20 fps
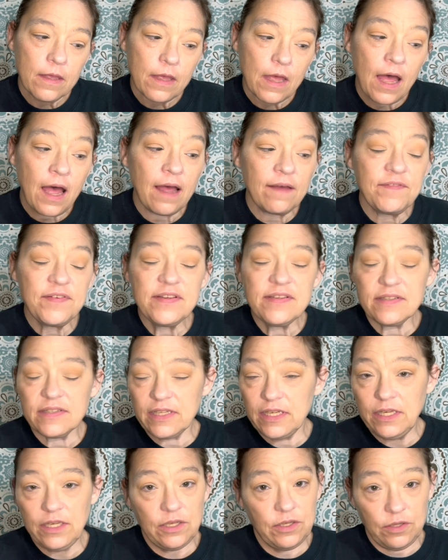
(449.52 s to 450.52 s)

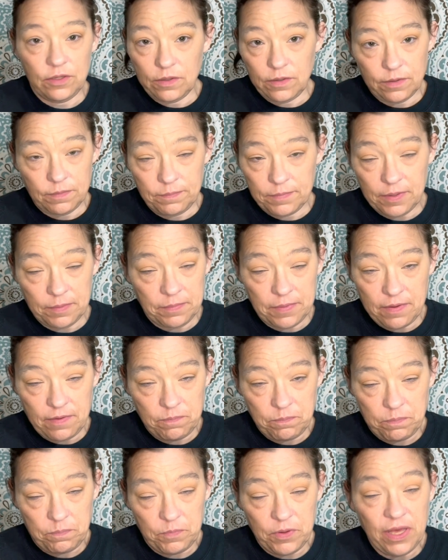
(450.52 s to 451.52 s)
obviously
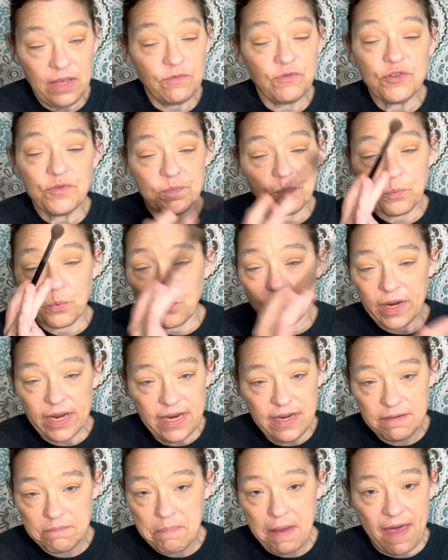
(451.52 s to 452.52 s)

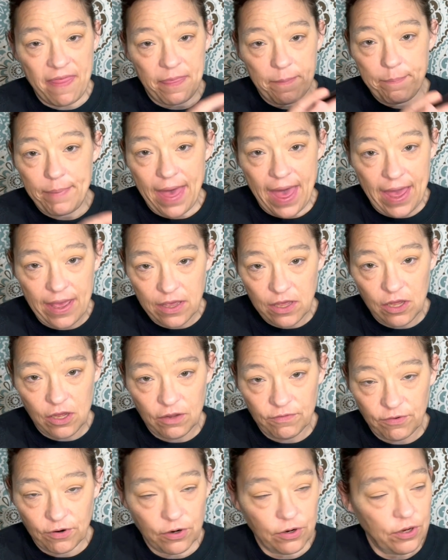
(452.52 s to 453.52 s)
reading by the back
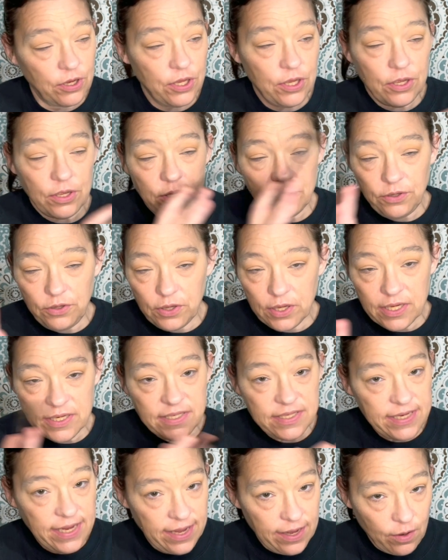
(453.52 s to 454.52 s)
cover you can
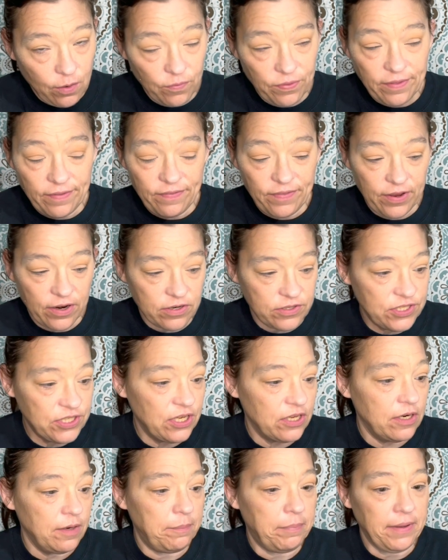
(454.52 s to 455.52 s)
tell that there's
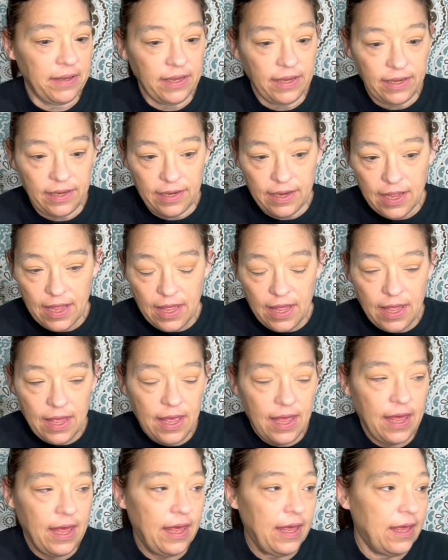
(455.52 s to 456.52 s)
going to be
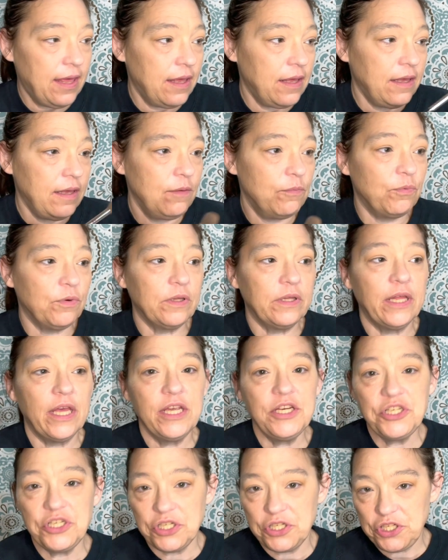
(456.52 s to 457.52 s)
a
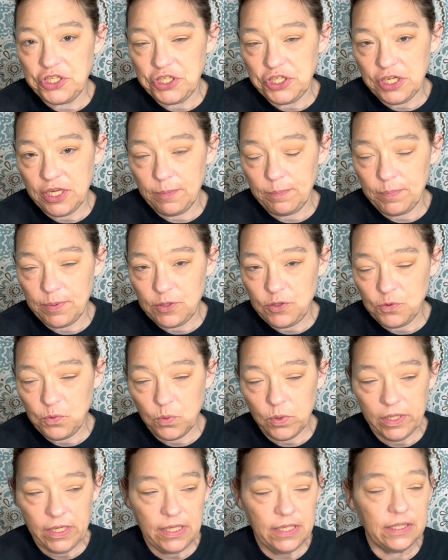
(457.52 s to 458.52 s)
relationship
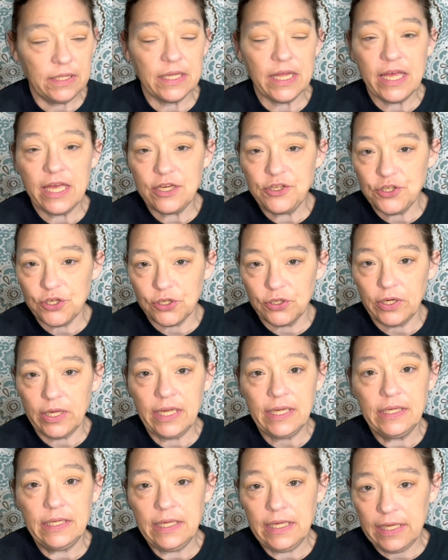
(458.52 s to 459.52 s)
between Ledger
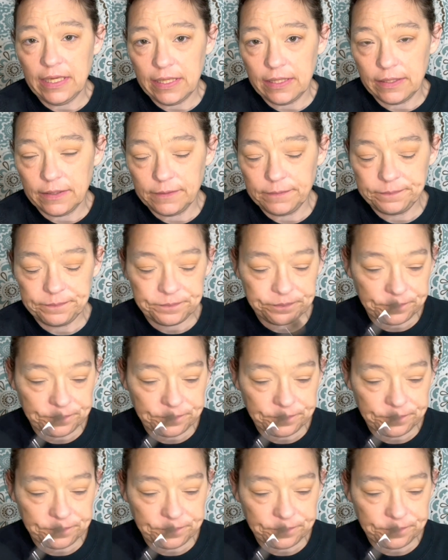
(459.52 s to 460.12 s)
and Kenna.